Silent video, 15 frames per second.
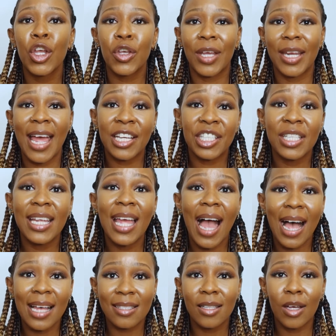you can actually
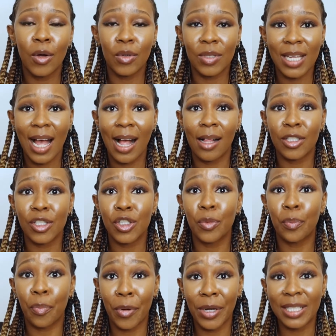ask the hotels to
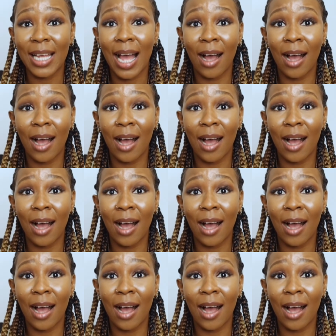print